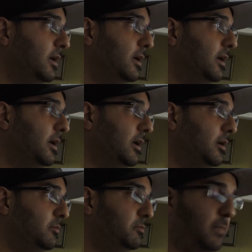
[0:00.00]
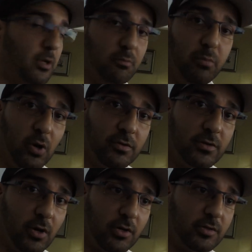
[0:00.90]
on both
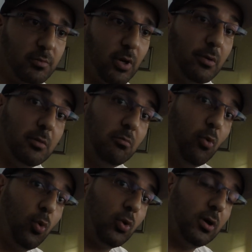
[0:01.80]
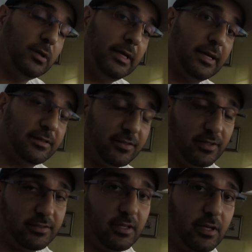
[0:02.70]
cars, probably more on the
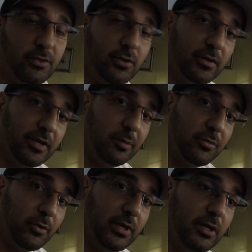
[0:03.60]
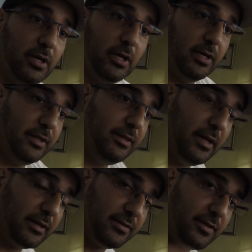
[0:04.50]
X6 than I do on the M3. The
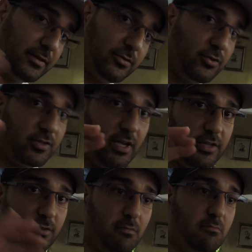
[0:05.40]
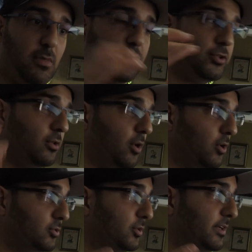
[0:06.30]
X6 just has a much
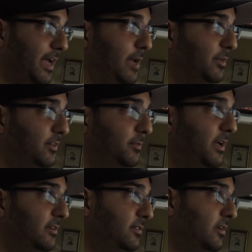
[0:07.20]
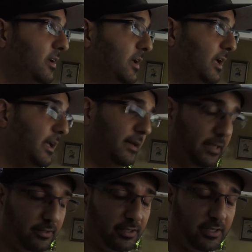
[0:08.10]
larger cabin space, and
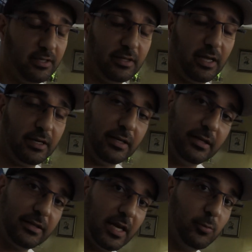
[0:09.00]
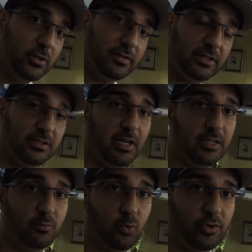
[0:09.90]
the kit that it came with actually
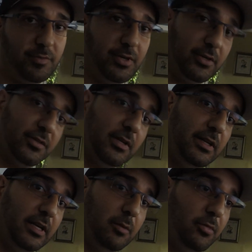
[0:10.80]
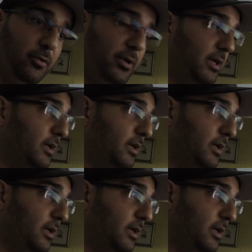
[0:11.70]
had more speakers than the M3.